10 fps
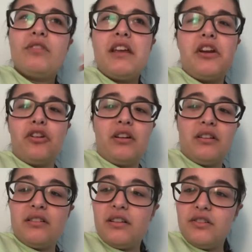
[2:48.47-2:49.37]

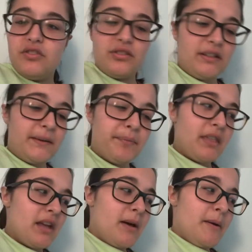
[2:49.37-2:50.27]
curious, I should say.
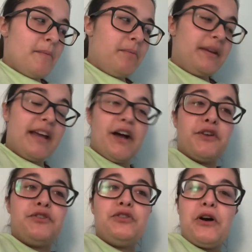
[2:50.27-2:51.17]
But yeah,
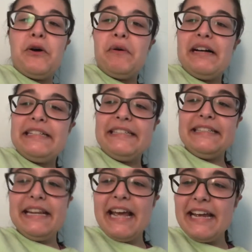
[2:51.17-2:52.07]
so
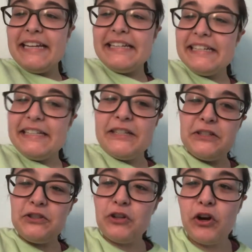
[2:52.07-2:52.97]
today
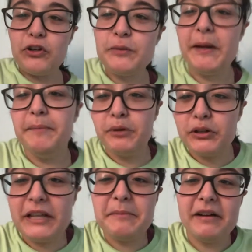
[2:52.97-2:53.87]
starts my
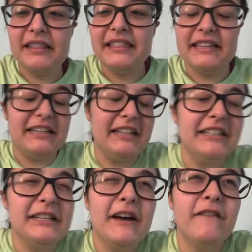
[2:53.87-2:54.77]
birthday month. It
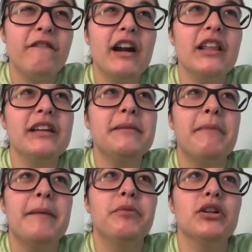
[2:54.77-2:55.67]
is finally
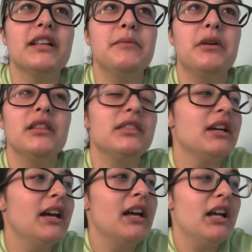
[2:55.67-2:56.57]
my birthday month.
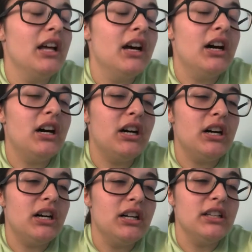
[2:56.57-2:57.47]

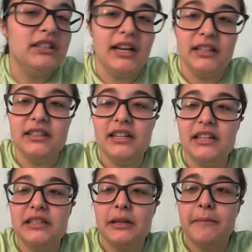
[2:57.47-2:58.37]
Yes, it
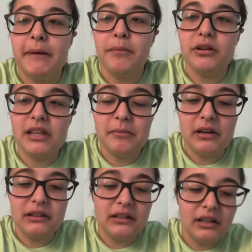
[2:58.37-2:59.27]
is my birthday
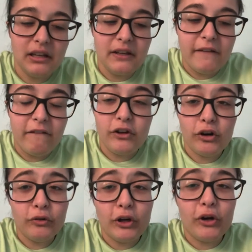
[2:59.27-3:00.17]
month. If you
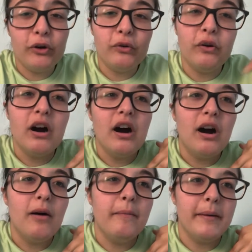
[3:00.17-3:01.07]
don't know,
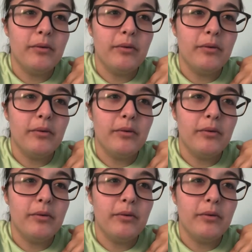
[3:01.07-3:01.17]
my